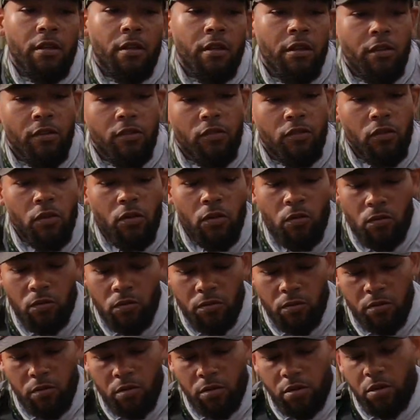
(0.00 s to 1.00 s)
So
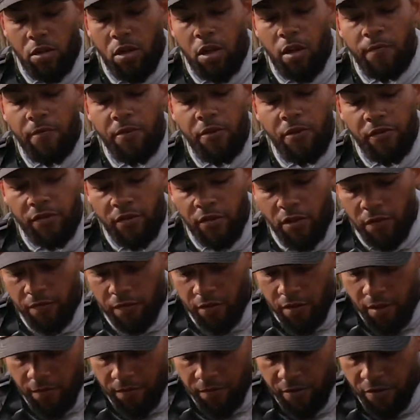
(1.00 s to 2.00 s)
cover yourself,
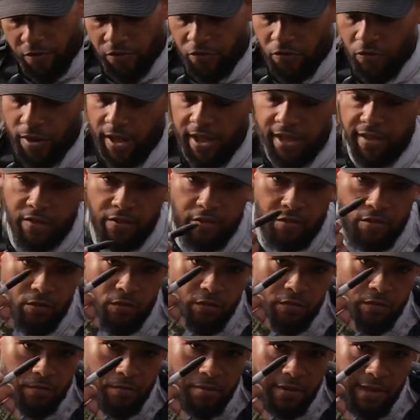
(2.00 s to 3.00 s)
cover your tracks,
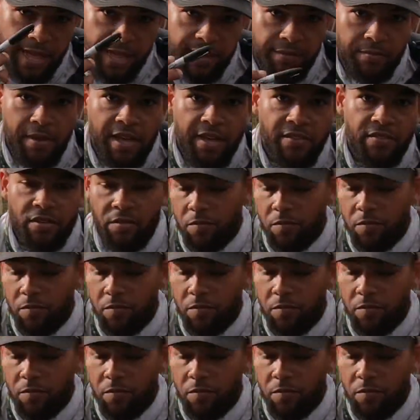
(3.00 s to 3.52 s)
use black magic